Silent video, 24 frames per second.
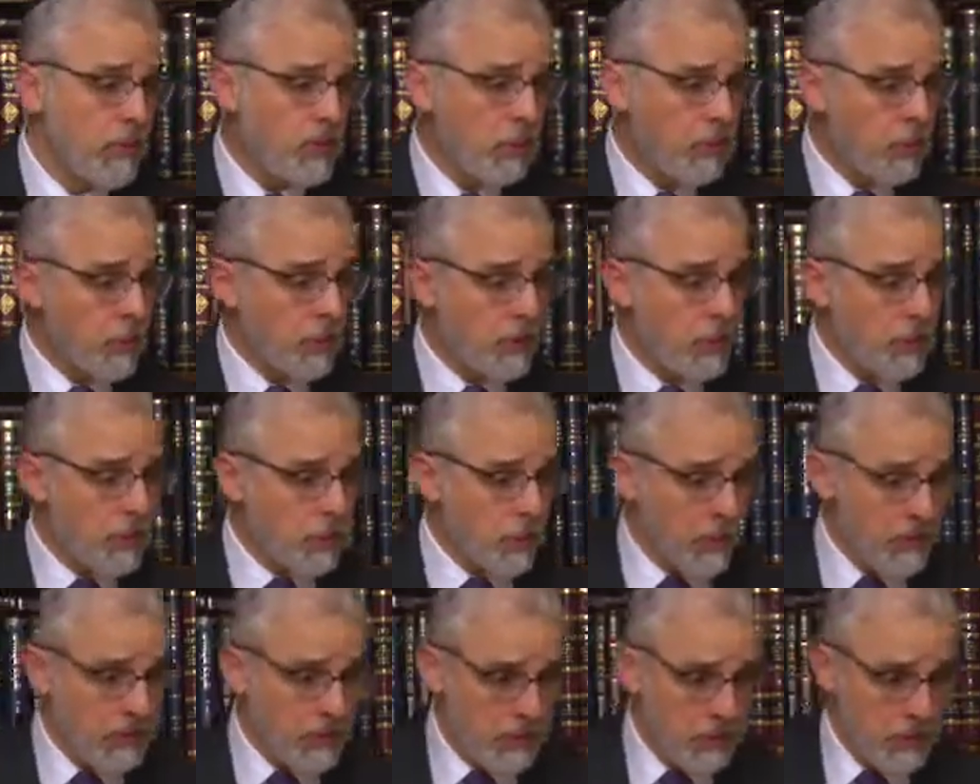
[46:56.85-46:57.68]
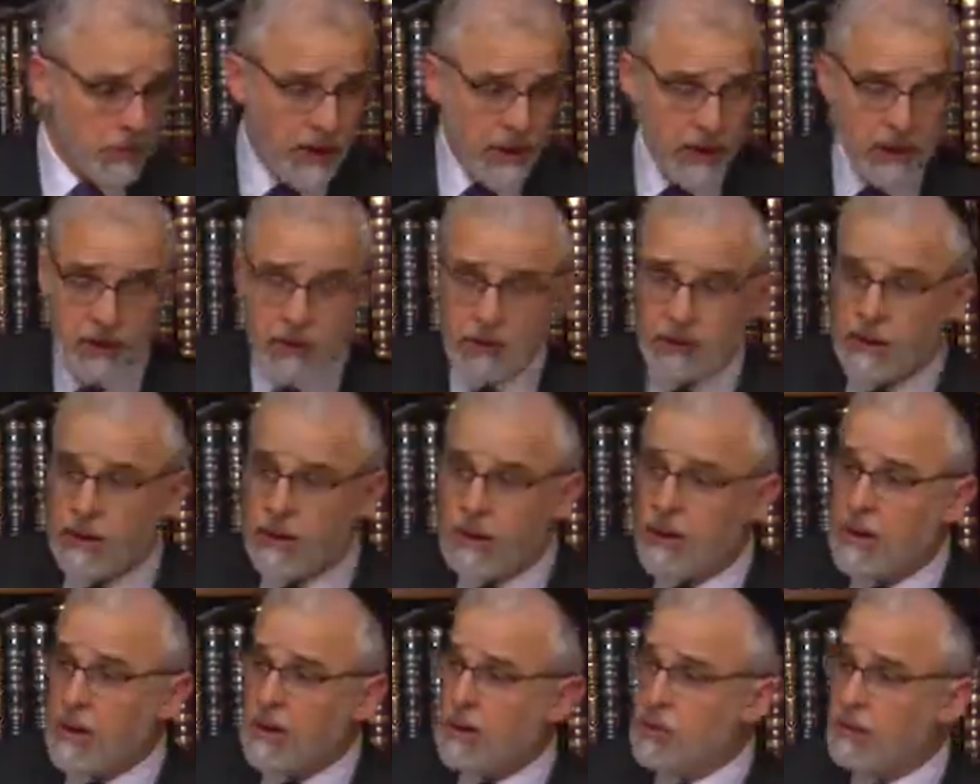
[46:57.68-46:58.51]
with a poison pen
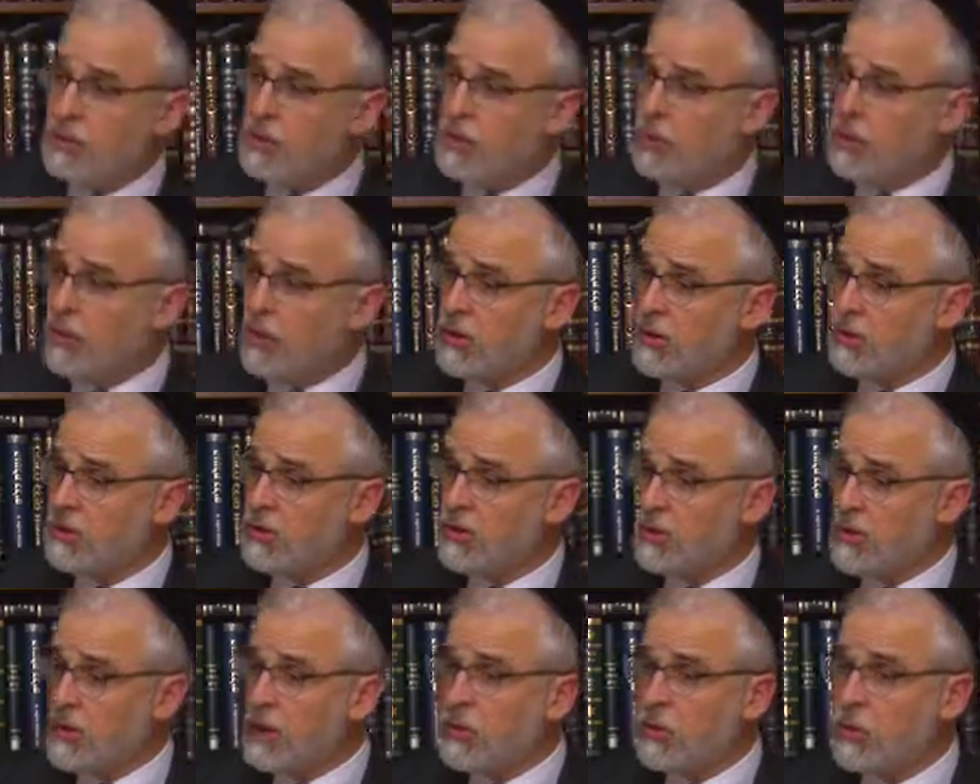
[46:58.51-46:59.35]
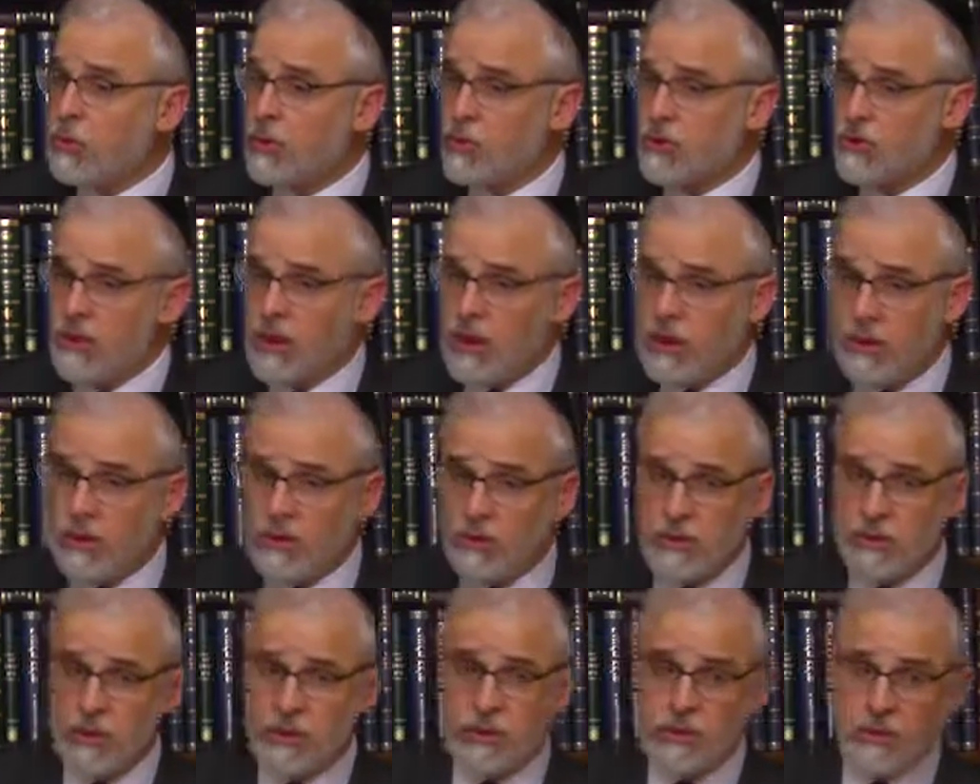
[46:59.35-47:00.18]
towards
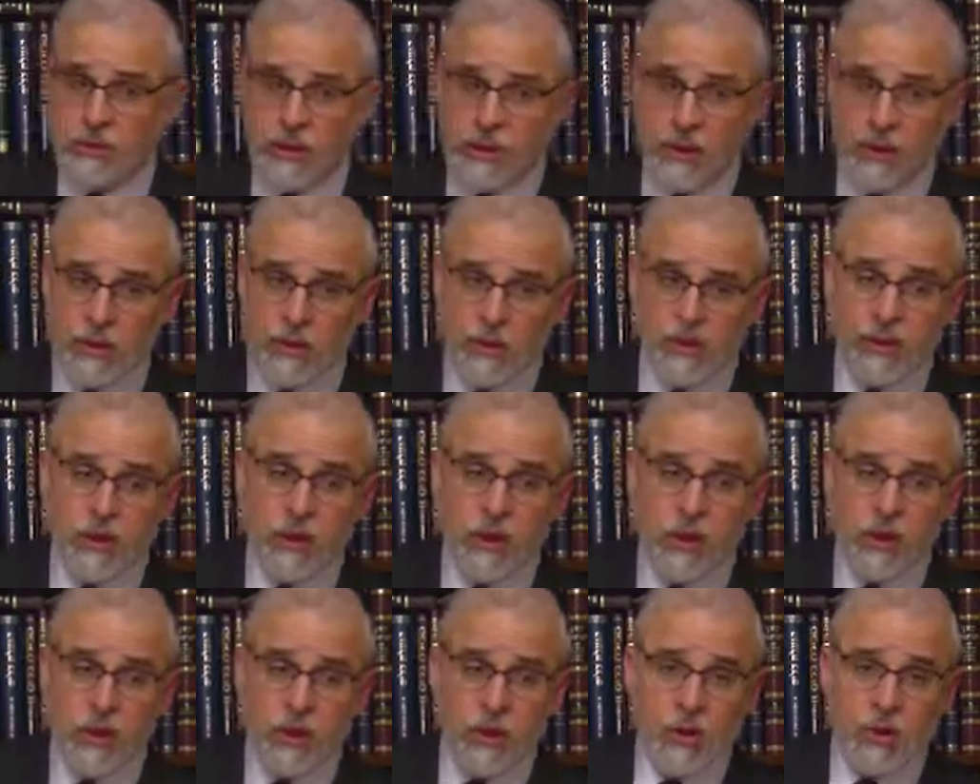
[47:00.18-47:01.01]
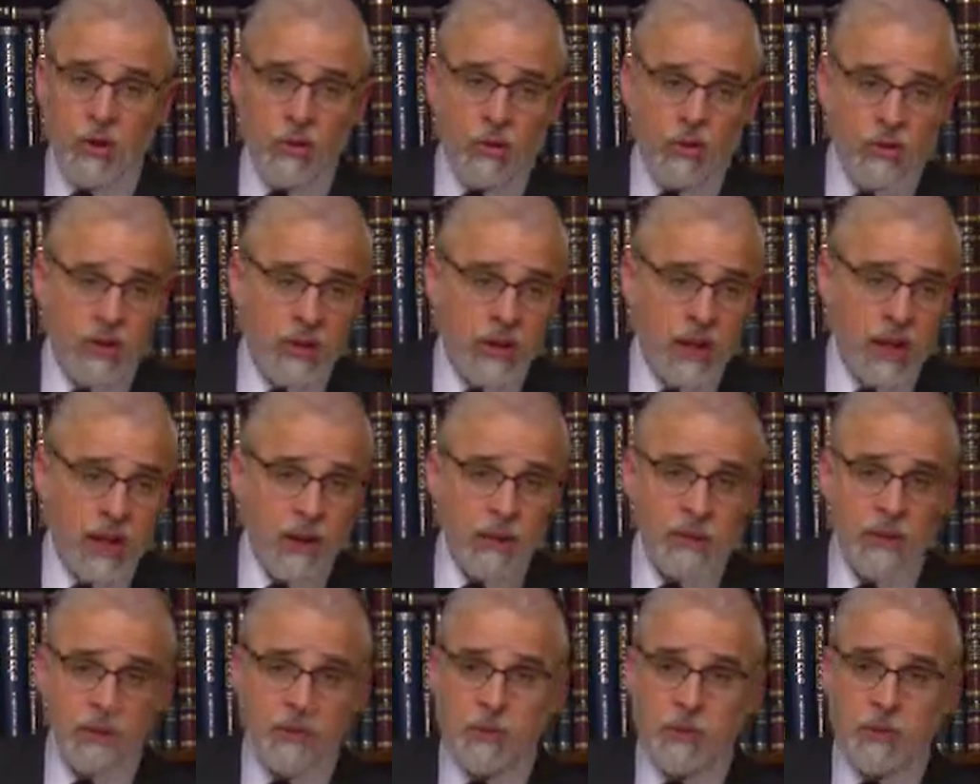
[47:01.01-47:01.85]
Yadus and to faith. Herzl
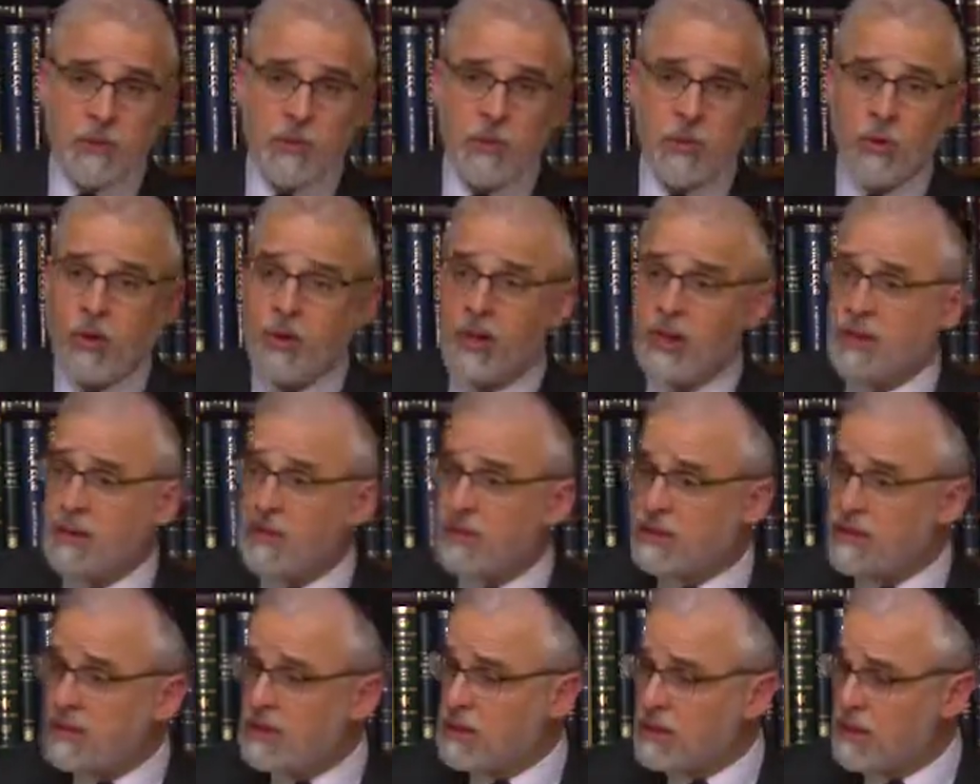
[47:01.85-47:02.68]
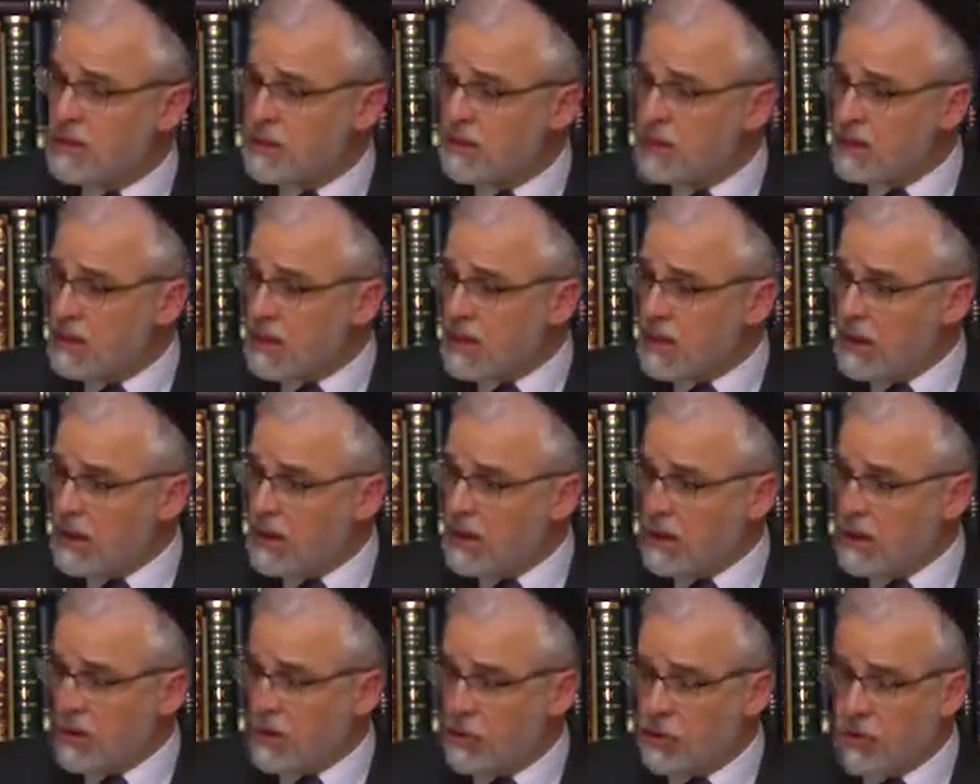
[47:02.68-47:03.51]
again was much more innocent
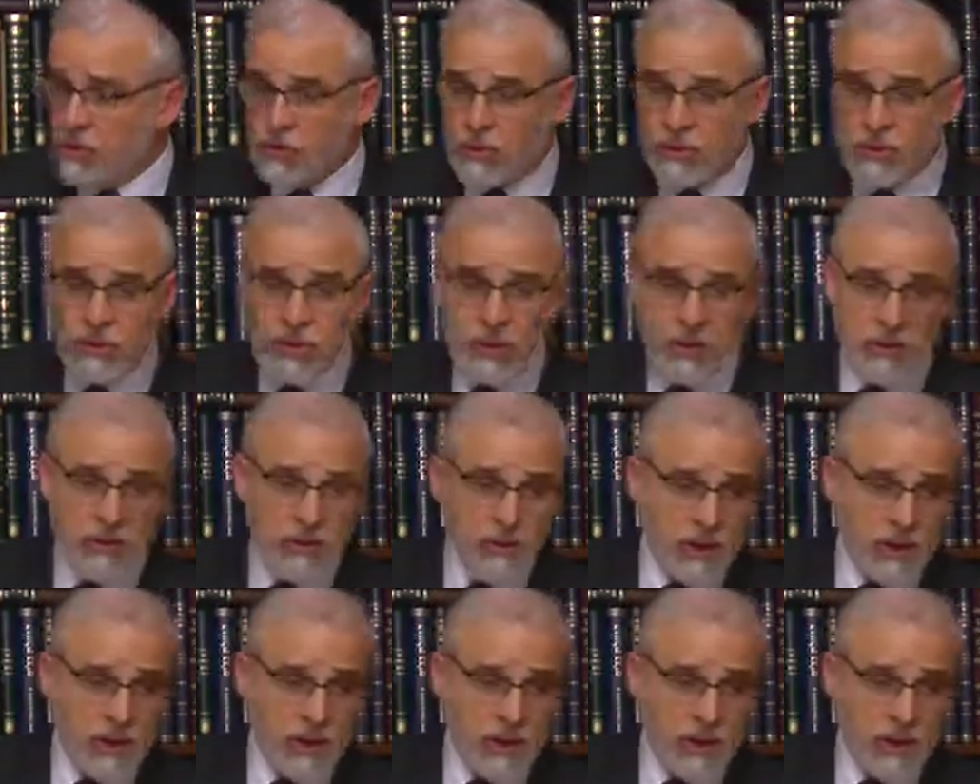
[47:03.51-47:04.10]
in terms of these